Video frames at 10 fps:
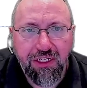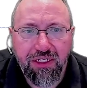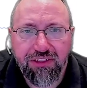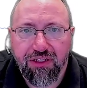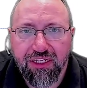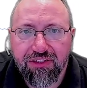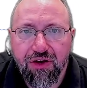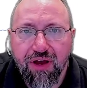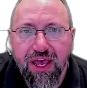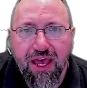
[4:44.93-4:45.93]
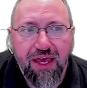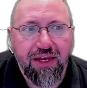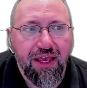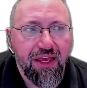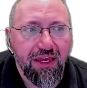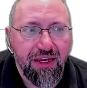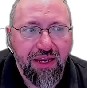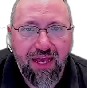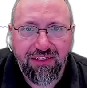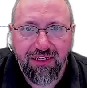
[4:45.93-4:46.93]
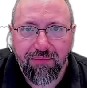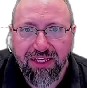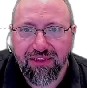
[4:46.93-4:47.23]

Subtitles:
So let's go ahead and actually make